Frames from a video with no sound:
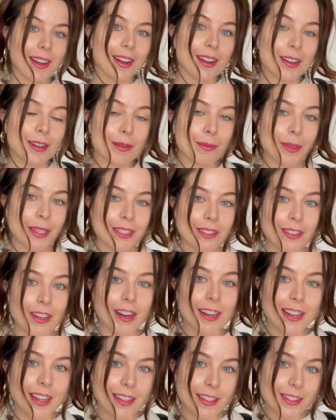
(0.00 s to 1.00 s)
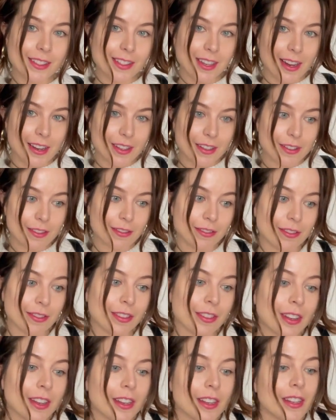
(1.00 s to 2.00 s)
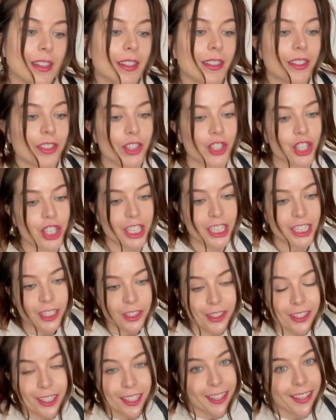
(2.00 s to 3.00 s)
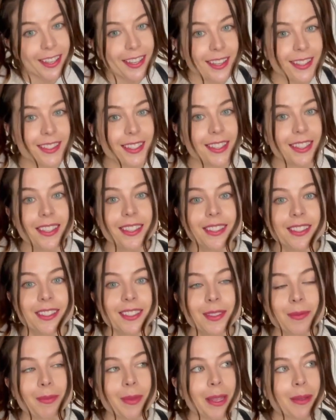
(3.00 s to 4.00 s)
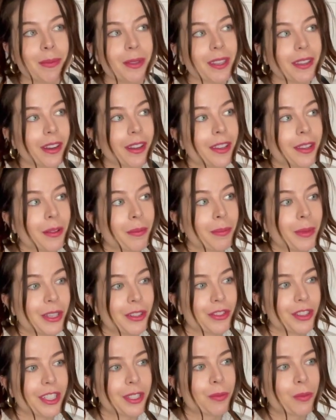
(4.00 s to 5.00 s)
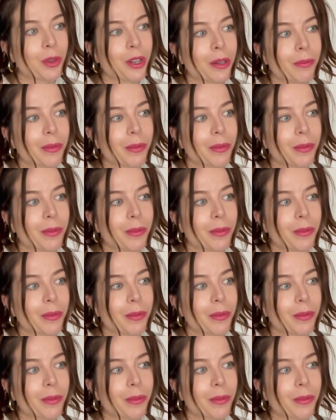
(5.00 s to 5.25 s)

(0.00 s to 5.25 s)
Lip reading: It's not as kind of chic looking as it is maybe on the Pinterest board,